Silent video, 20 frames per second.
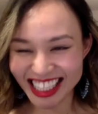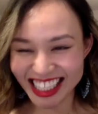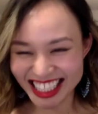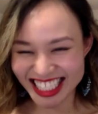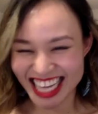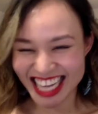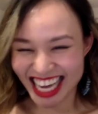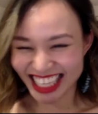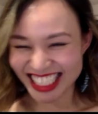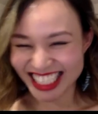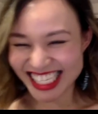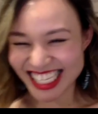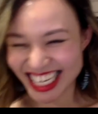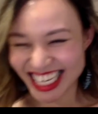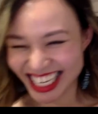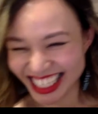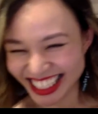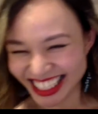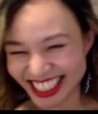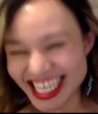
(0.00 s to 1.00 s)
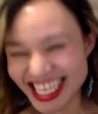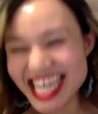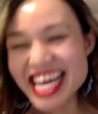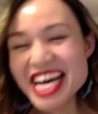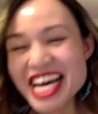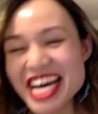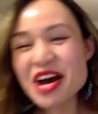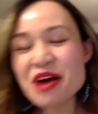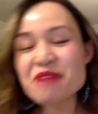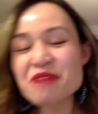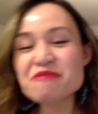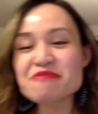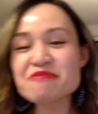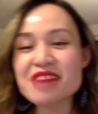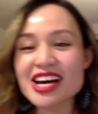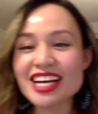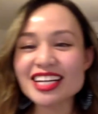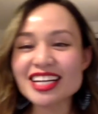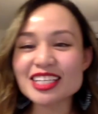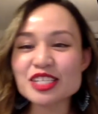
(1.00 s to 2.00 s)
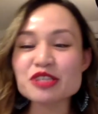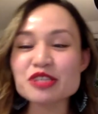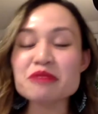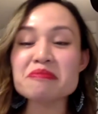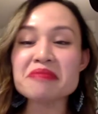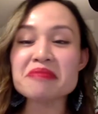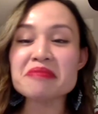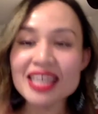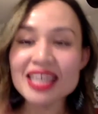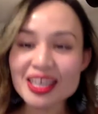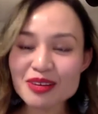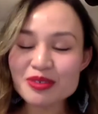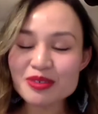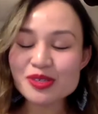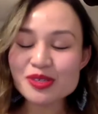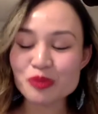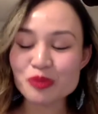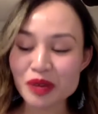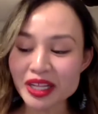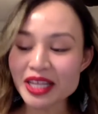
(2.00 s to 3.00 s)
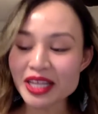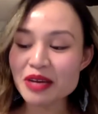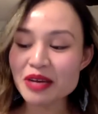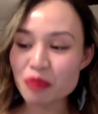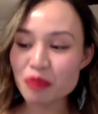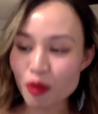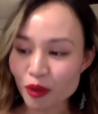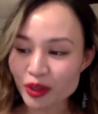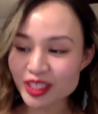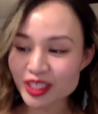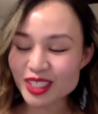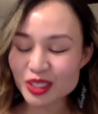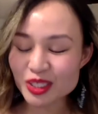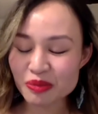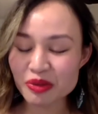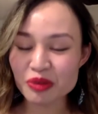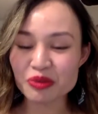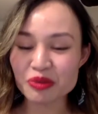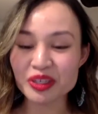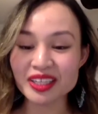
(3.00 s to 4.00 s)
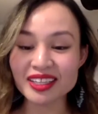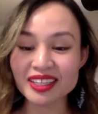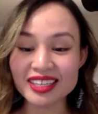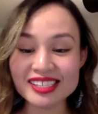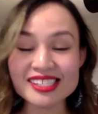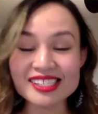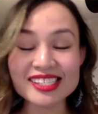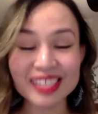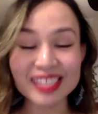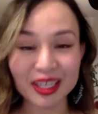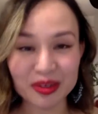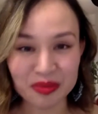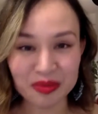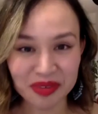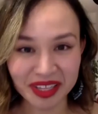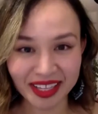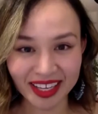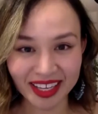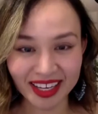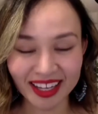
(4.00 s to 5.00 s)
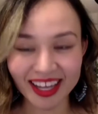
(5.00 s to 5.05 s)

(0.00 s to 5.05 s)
The sex scene. But to me, it was really important to be realistic with it.